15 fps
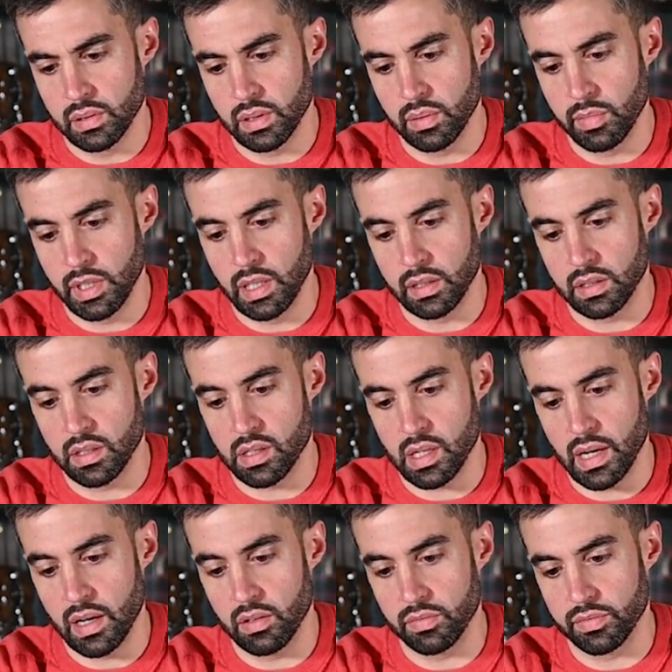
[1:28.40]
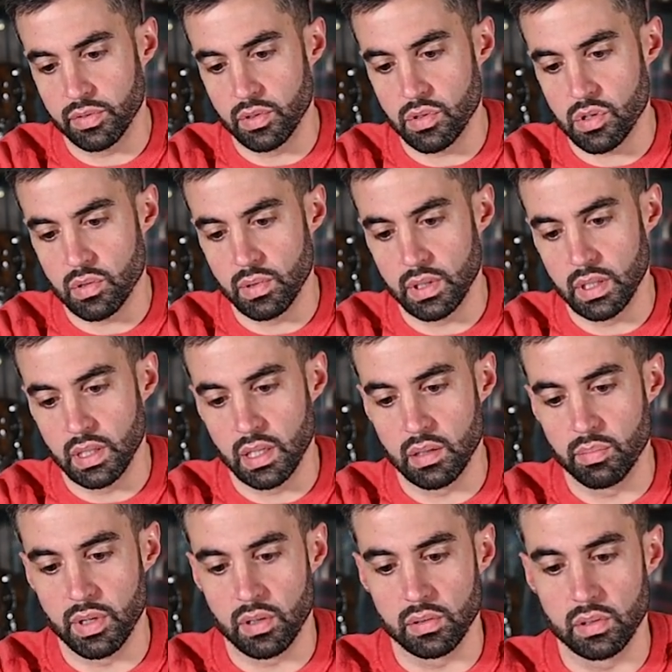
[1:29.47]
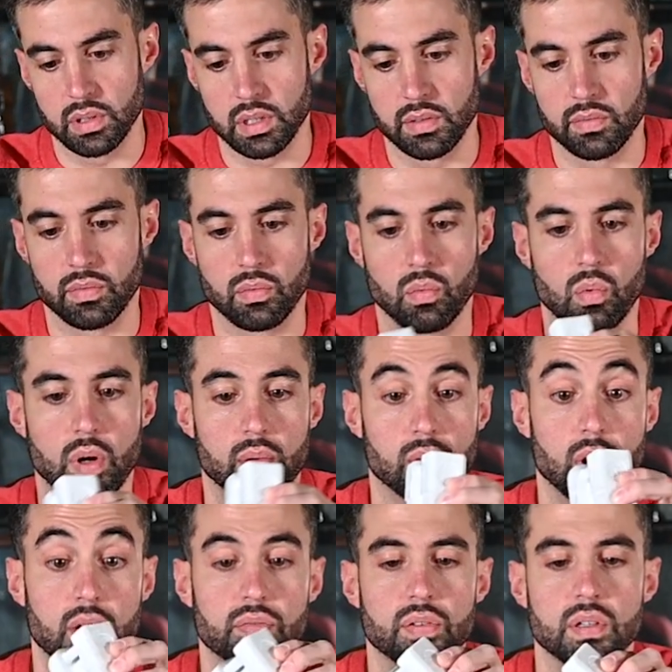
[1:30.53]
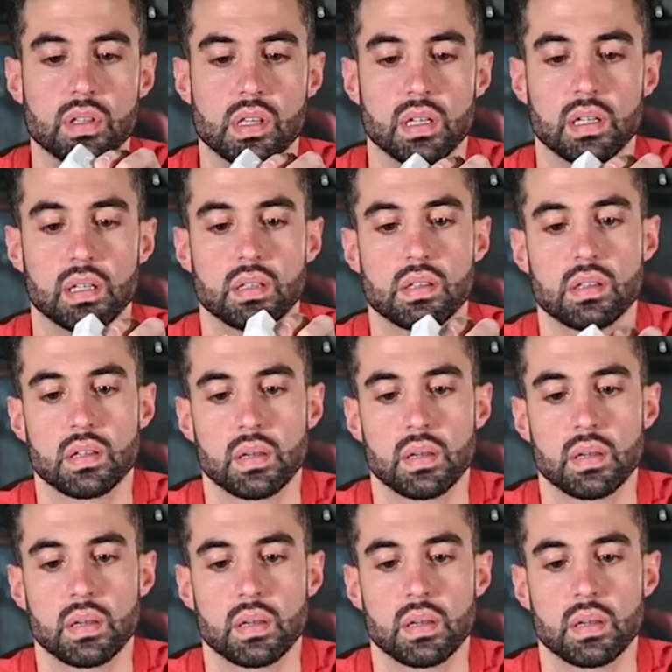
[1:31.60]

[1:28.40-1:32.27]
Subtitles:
Let me get this out first so we can get a better look at what reference it is.